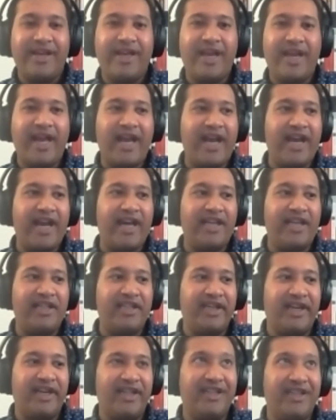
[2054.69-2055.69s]

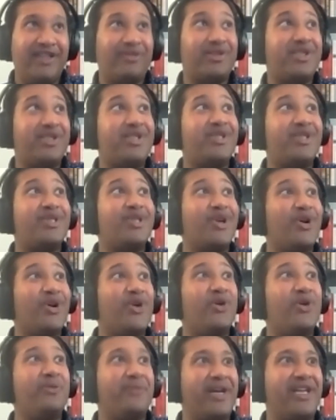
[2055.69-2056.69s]
And there were
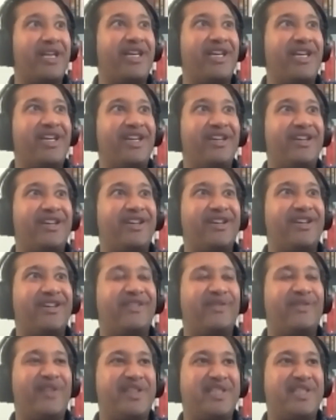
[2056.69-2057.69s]
so many
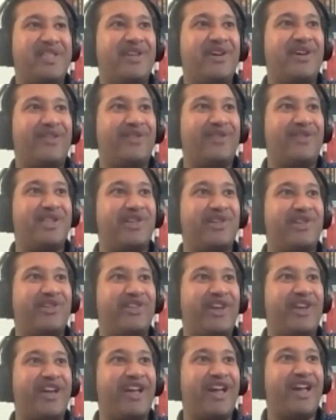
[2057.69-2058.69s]
VC conversations
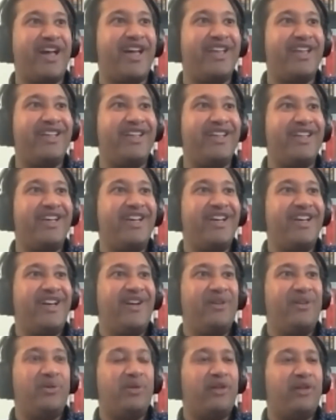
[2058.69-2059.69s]
I had
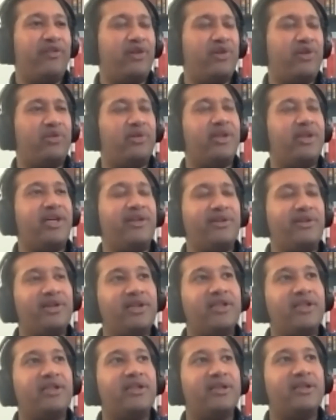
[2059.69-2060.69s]
where folks were like,
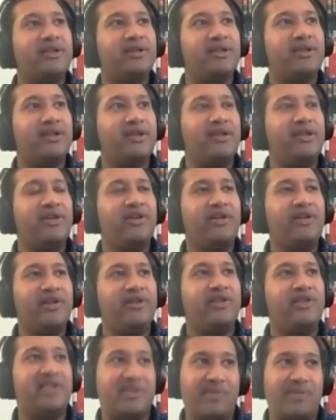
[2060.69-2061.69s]
look, you're
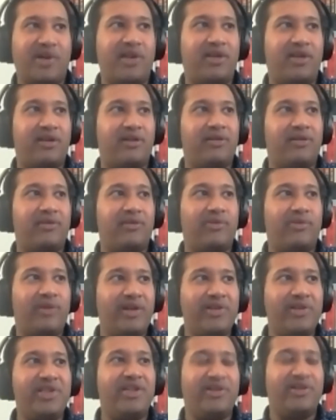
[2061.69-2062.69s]
clearly smart. Why
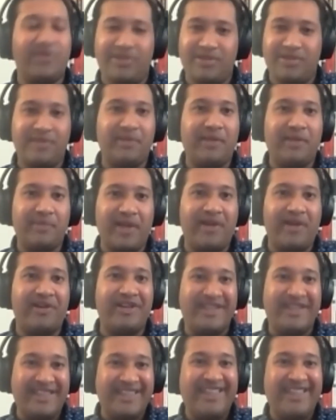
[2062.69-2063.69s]
don't you go do something better?
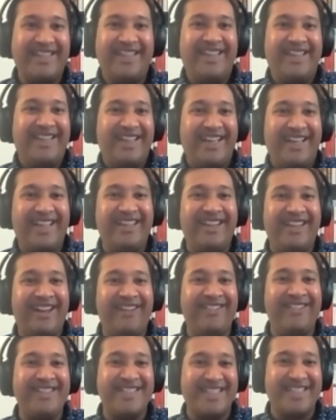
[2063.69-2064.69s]

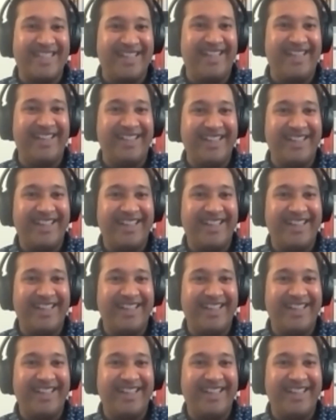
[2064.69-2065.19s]
I was like,